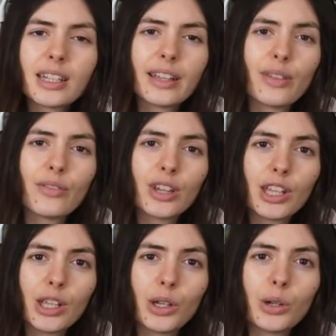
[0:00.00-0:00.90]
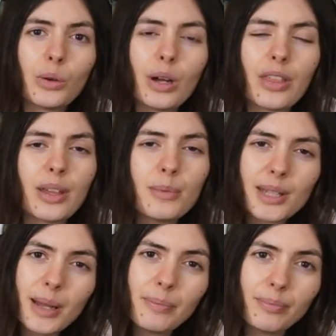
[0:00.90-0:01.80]
give the video a thumbs
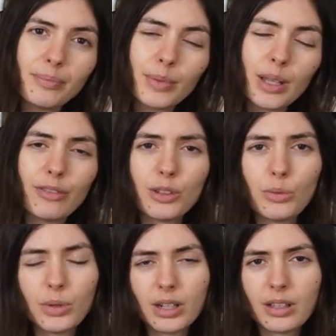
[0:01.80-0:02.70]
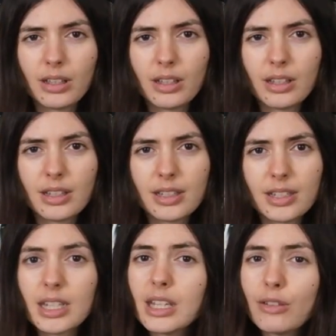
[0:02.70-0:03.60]
up. If you want to
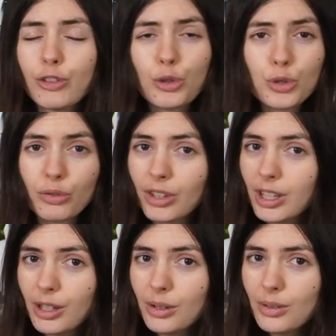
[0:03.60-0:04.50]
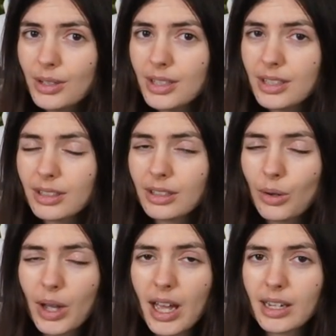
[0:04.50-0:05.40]
see future videos, go
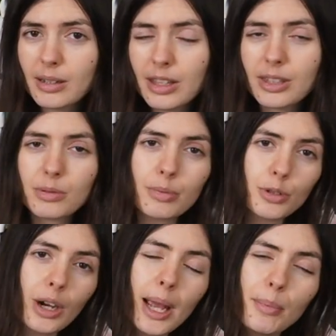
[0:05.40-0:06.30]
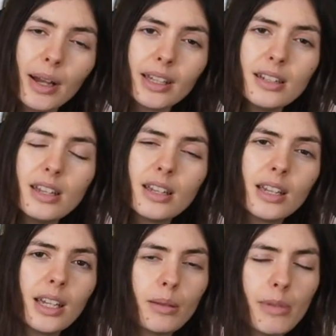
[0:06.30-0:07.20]
ahead and hit the subscribe button,
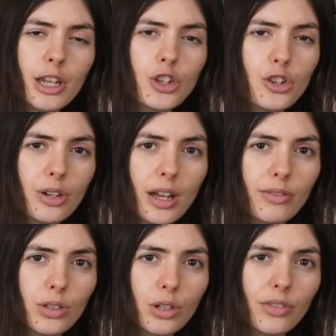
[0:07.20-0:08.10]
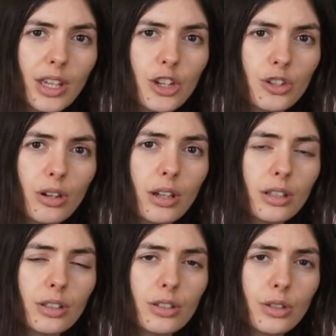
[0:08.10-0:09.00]
making sure to have the notification
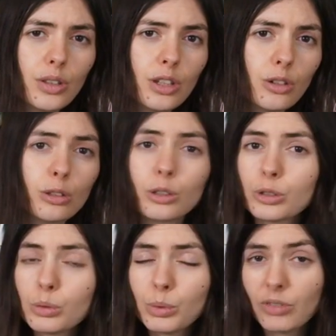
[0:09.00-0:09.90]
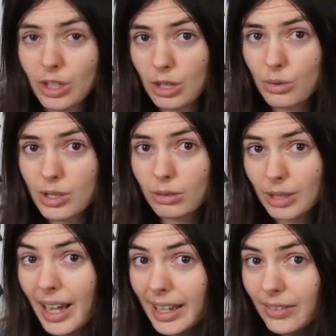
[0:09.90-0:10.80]
on so that you're alerted when videos go
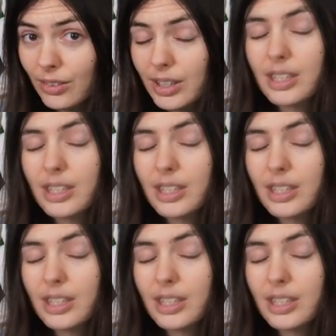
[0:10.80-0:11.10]
live.